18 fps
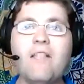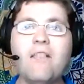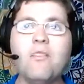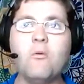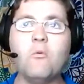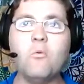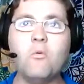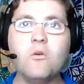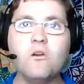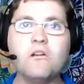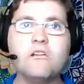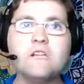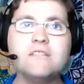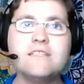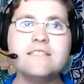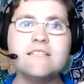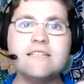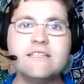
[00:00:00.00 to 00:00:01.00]
the
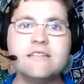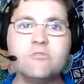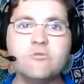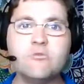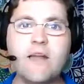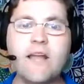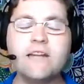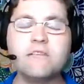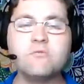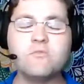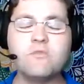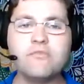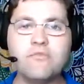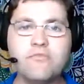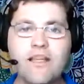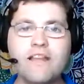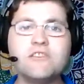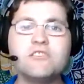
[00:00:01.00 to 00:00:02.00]
world is a direct
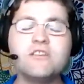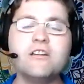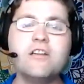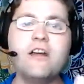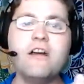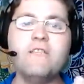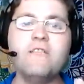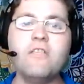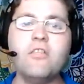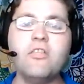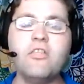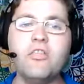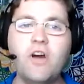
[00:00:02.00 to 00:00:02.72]
reflection of the